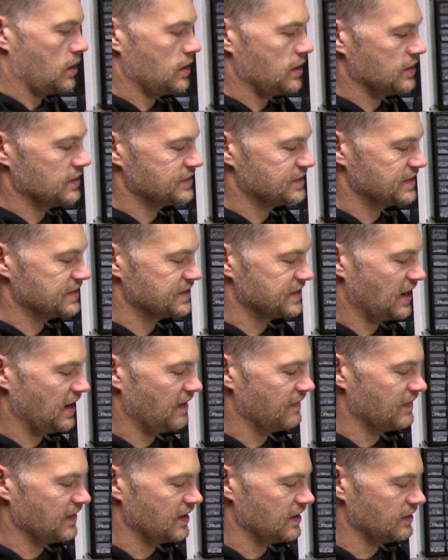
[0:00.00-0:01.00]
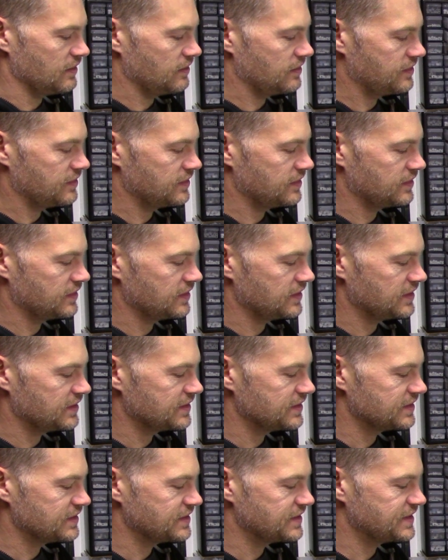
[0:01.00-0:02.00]
since I have a
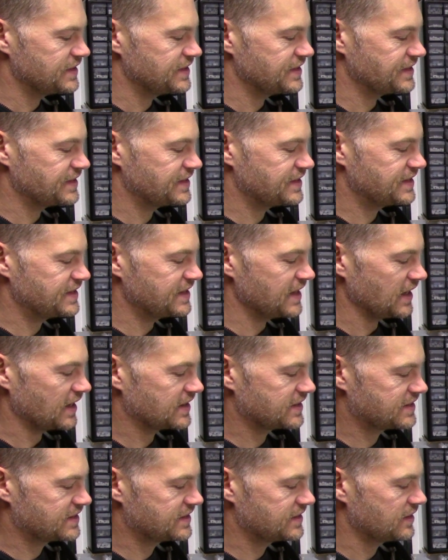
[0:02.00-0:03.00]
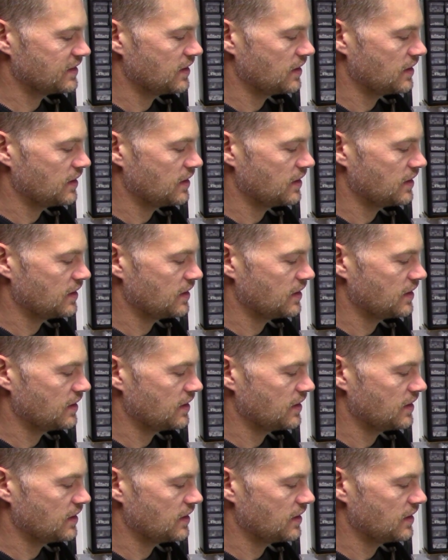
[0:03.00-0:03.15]
6